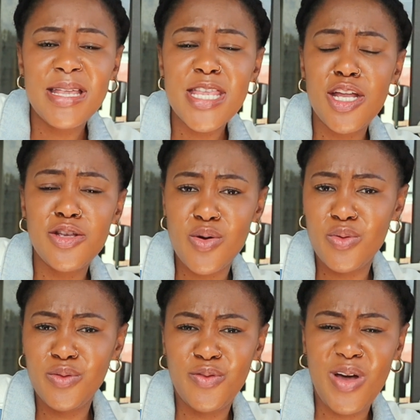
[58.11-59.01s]
They're
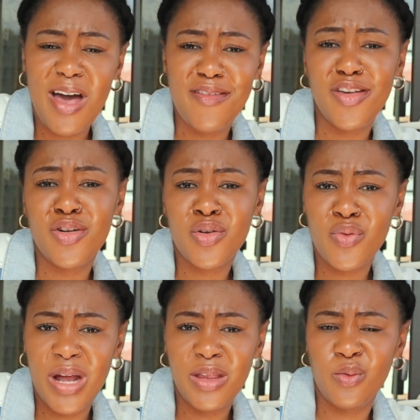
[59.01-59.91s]
known for having
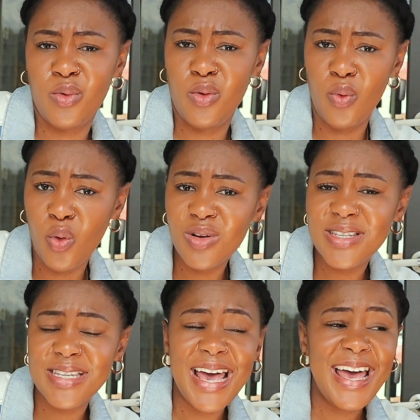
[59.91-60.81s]
great
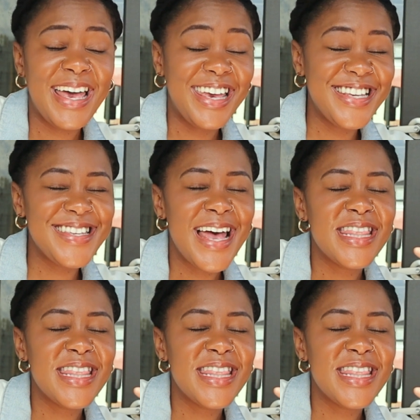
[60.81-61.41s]
rewards, is